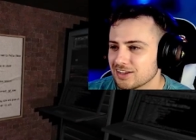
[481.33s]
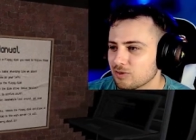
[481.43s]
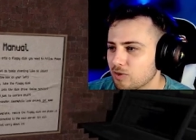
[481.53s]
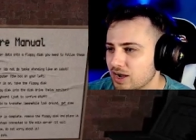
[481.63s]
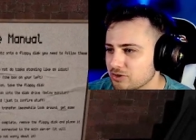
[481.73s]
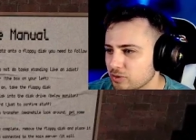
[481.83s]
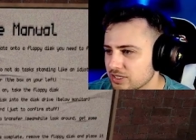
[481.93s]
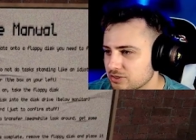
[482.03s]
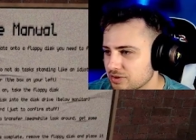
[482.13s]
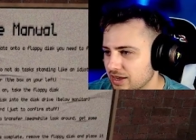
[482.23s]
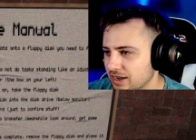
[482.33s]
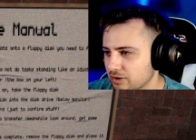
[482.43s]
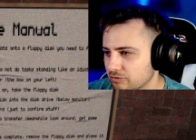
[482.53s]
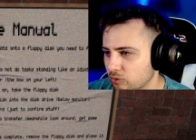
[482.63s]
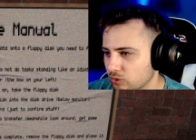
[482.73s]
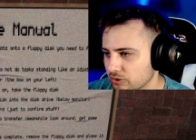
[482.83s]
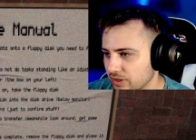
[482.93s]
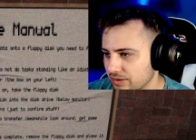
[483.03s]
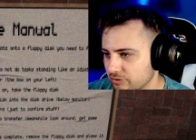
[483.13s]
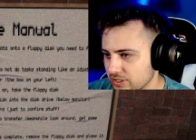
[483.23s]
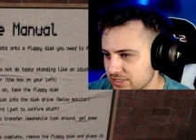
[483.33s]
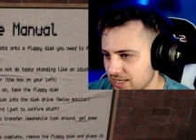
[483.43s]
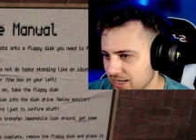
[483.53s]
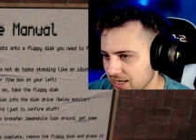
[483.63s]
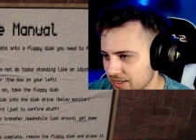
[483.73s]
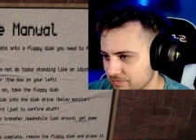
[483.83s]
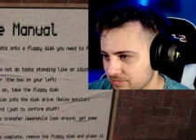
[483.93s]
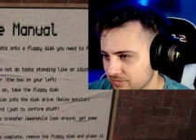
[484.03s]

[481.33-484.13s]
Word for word: Why do I do that out of order every time?